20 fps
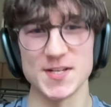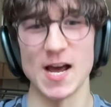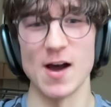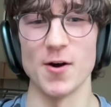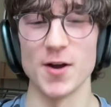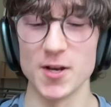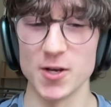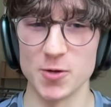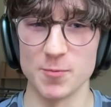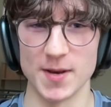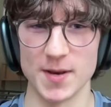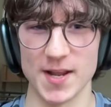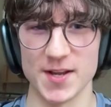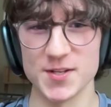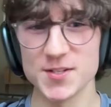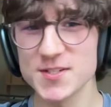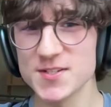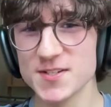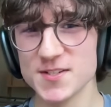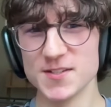out,
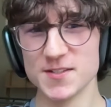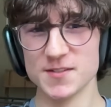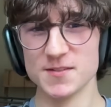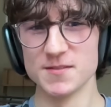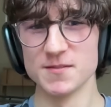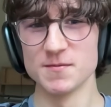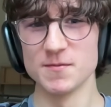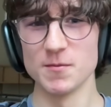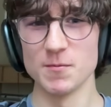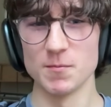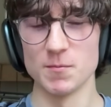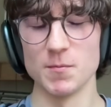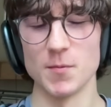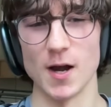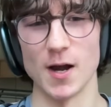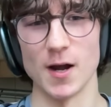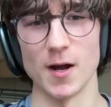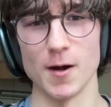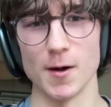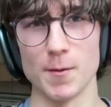illuminates.
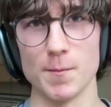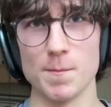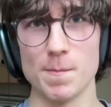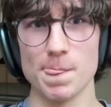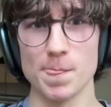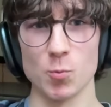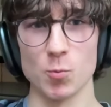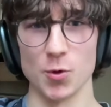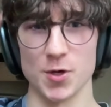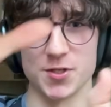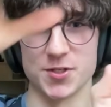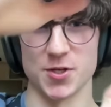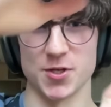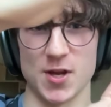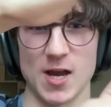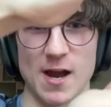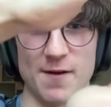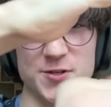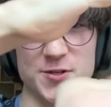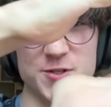What is it? You
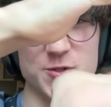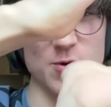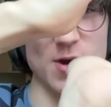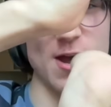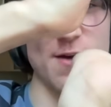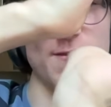have a square